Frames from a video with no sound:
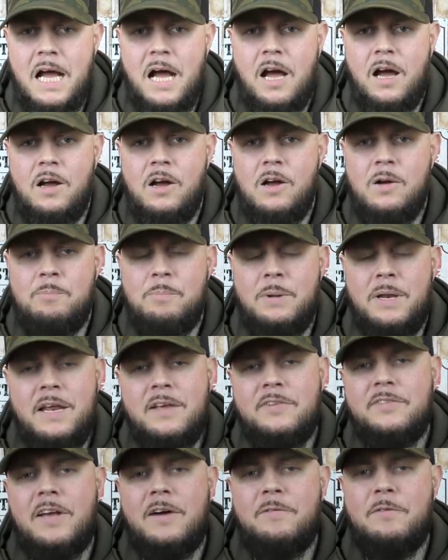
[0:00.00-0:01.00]
But
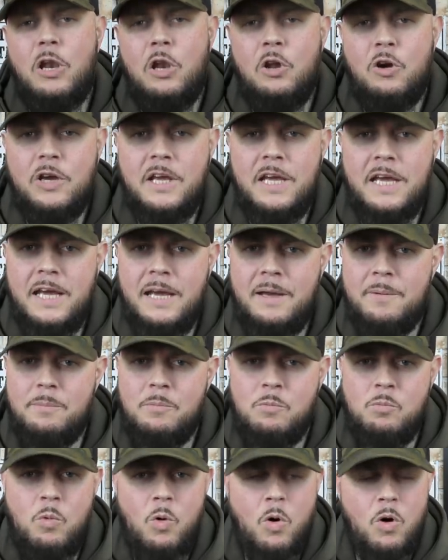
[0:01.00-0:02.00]
let's have a look at
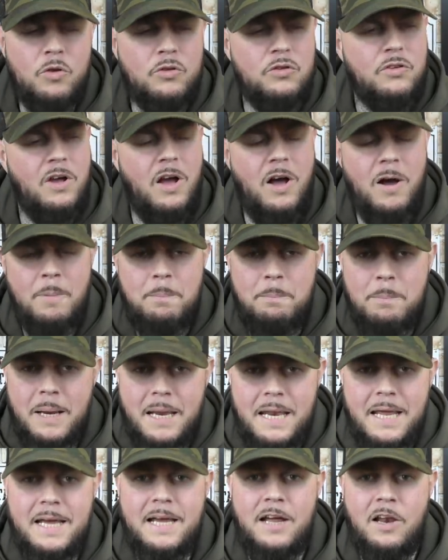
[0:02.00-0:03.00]
him. What a
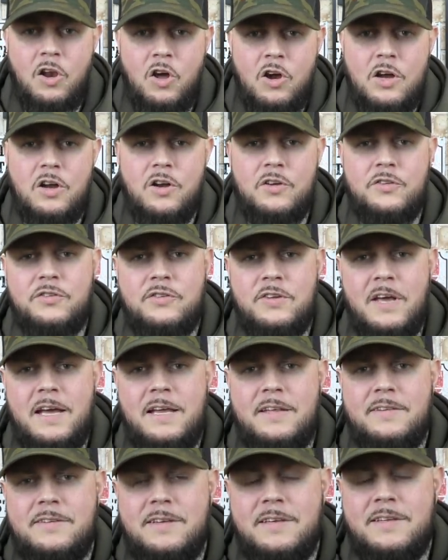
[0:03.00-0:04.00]
player. Like I
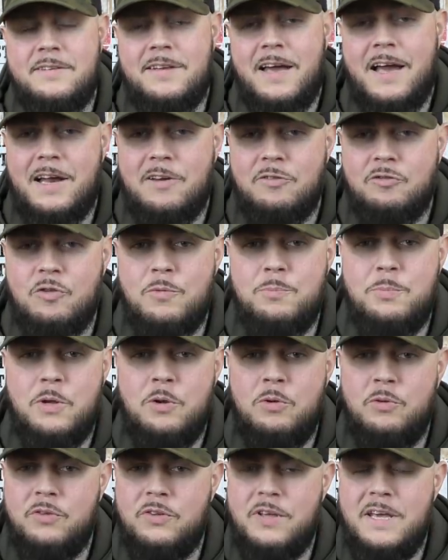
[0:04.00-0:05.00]
said, his
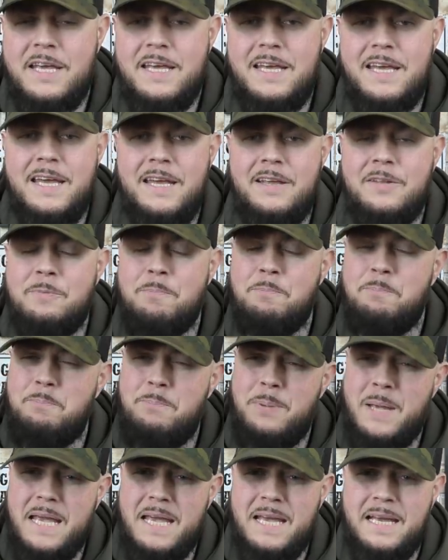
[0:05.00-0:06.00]
attributes, he is
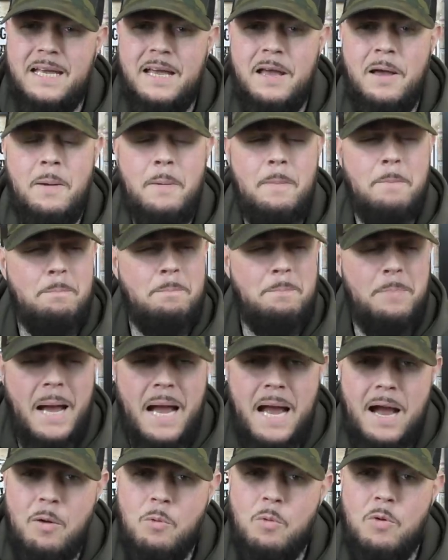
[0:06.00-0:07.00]
big,
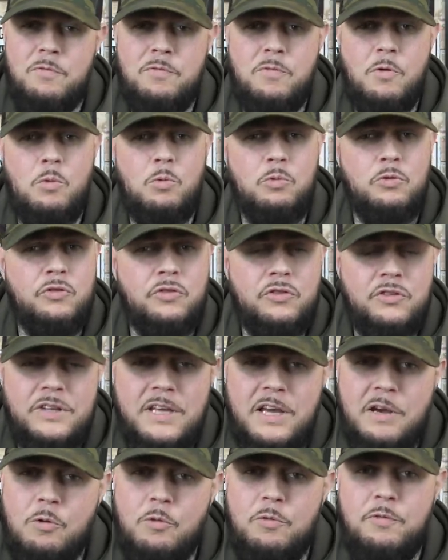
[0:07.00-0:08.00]
powerful,
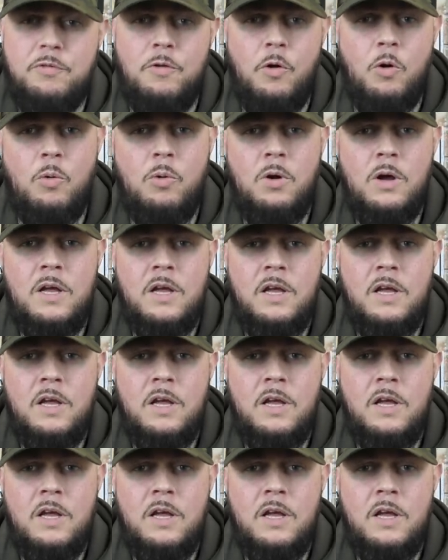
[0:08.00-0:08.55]
skillful.